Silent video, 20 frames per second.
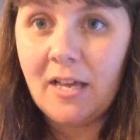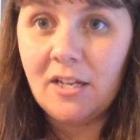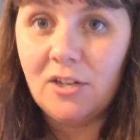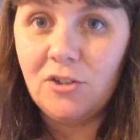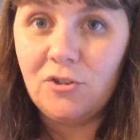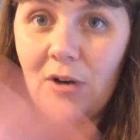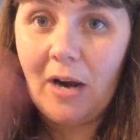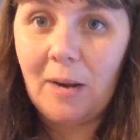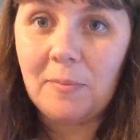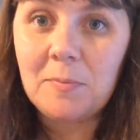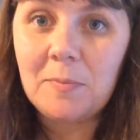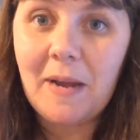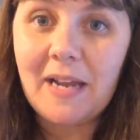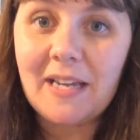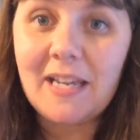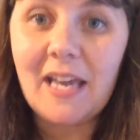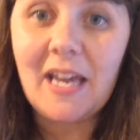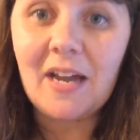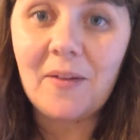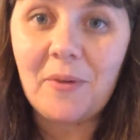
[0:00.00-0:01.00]
Dropped my
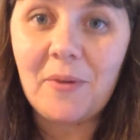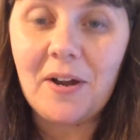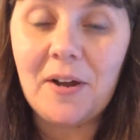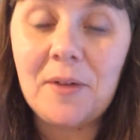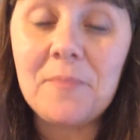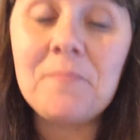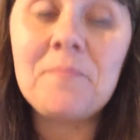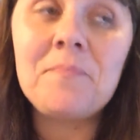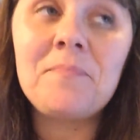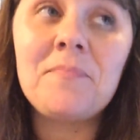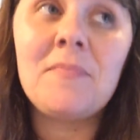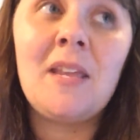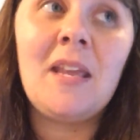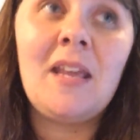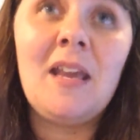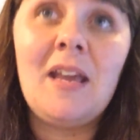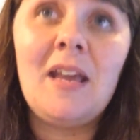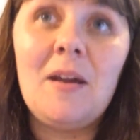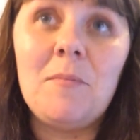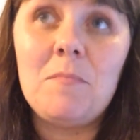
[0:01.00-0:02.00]
camera.
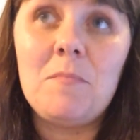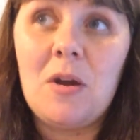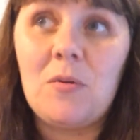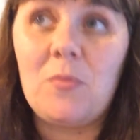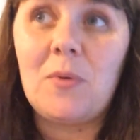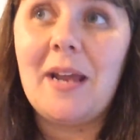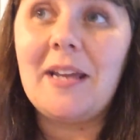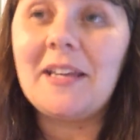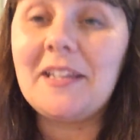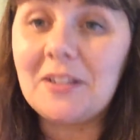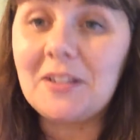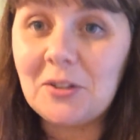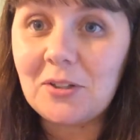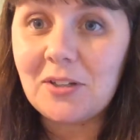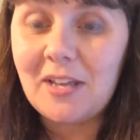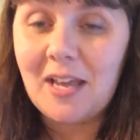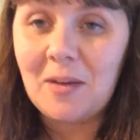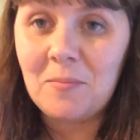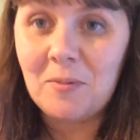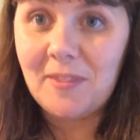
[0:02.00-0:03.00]
My regular
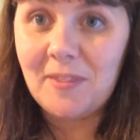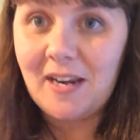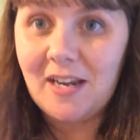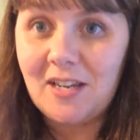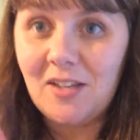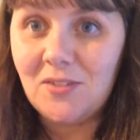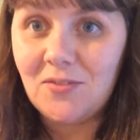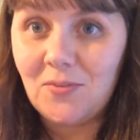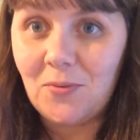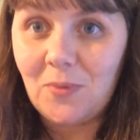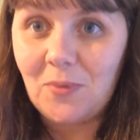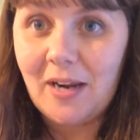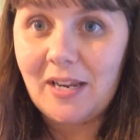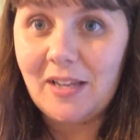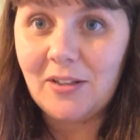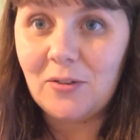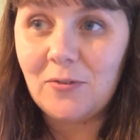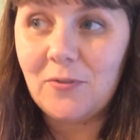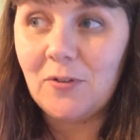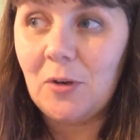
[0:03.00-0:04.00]
camera that I use for
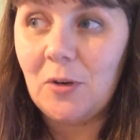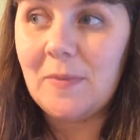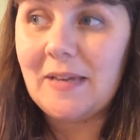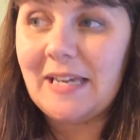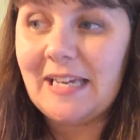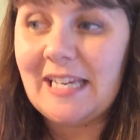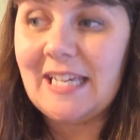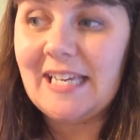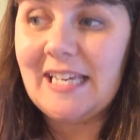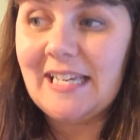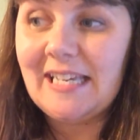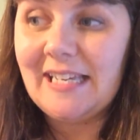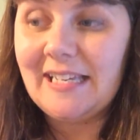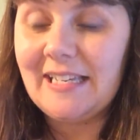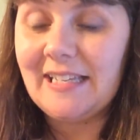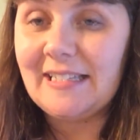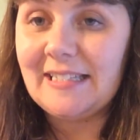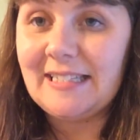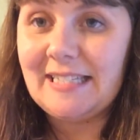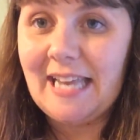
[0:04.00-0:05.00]
regular filming
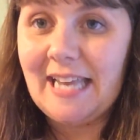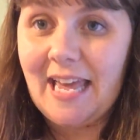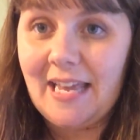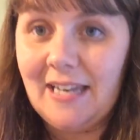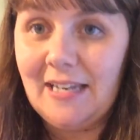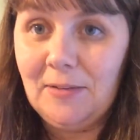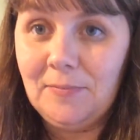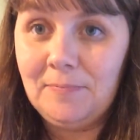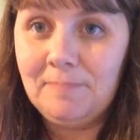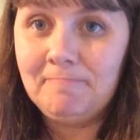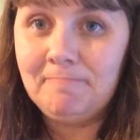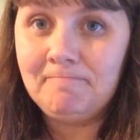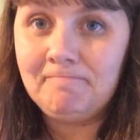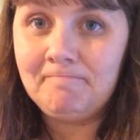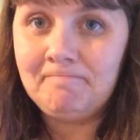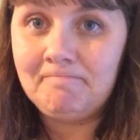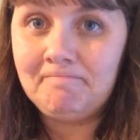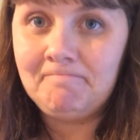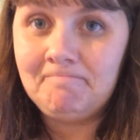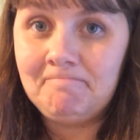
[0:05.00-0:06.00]
is dead.
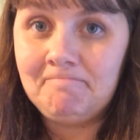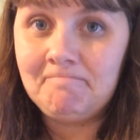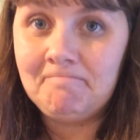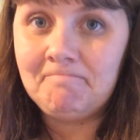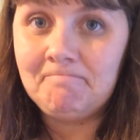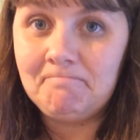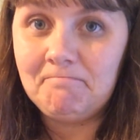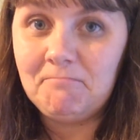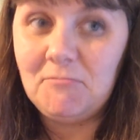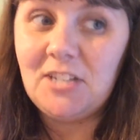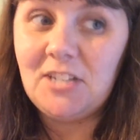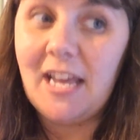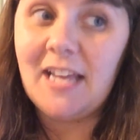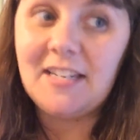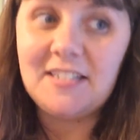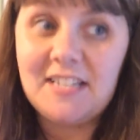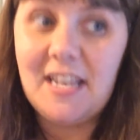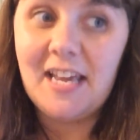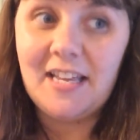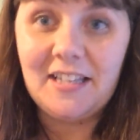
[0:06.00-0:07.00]

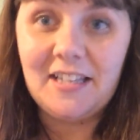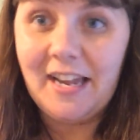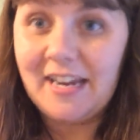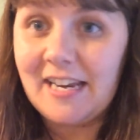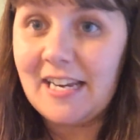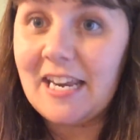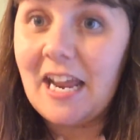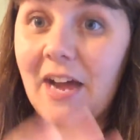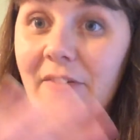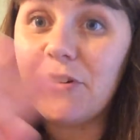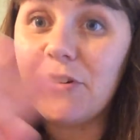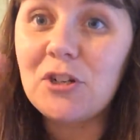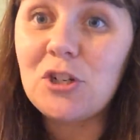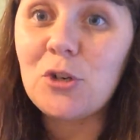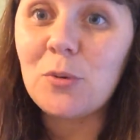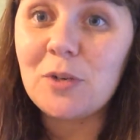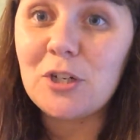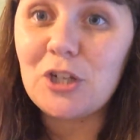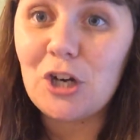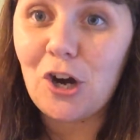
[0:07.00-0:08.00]
Dead, dead. Like never
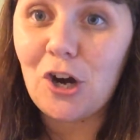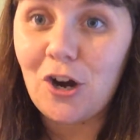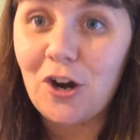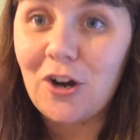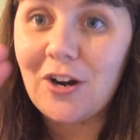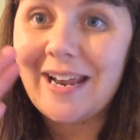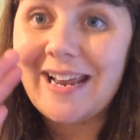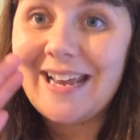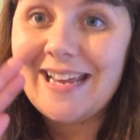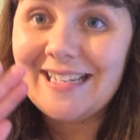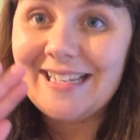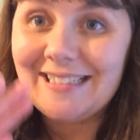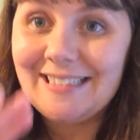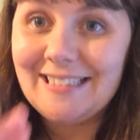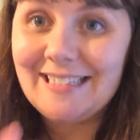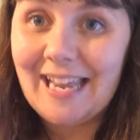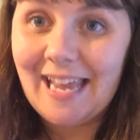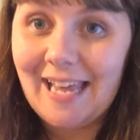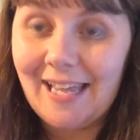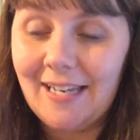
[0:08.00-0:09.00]
to return,
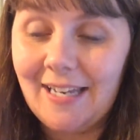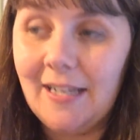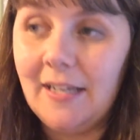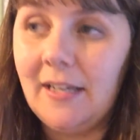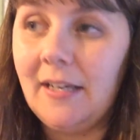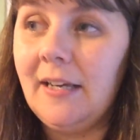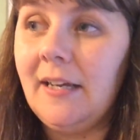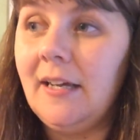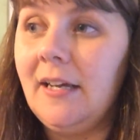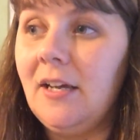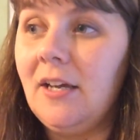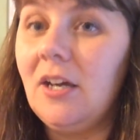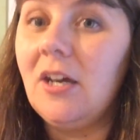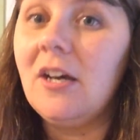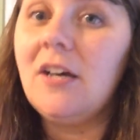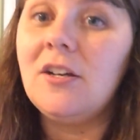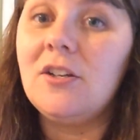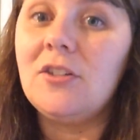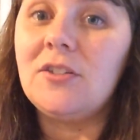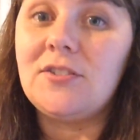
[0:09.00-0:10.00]
dead.
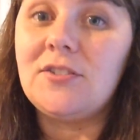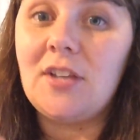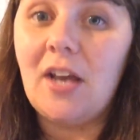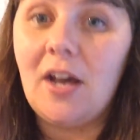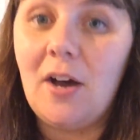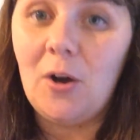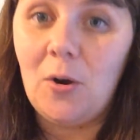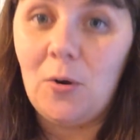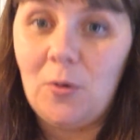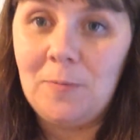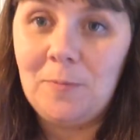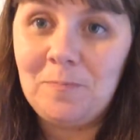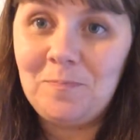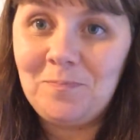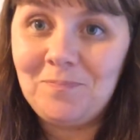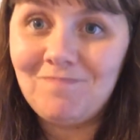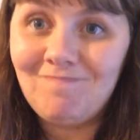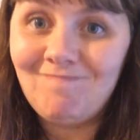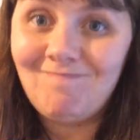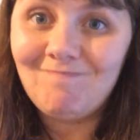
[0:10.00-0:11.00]
So
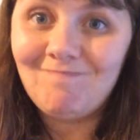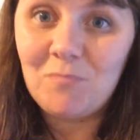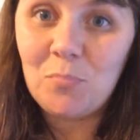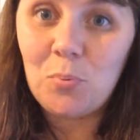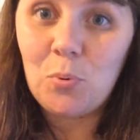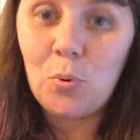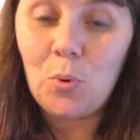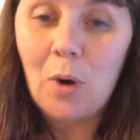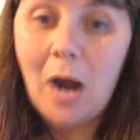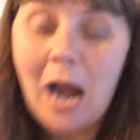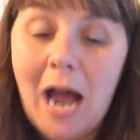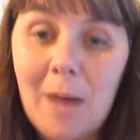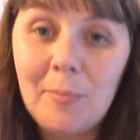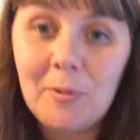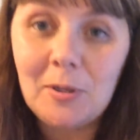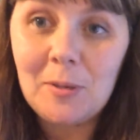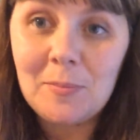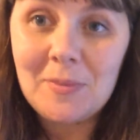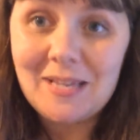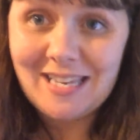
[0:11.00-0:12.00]

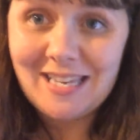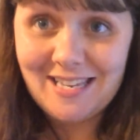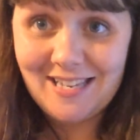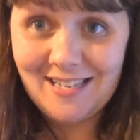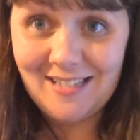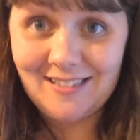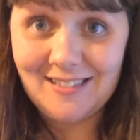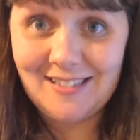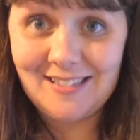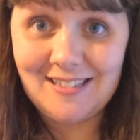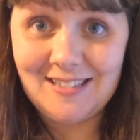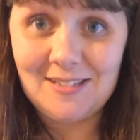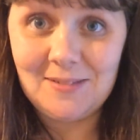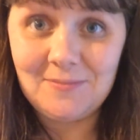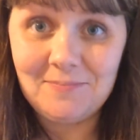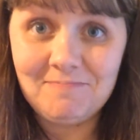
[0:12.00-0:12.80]
problem is,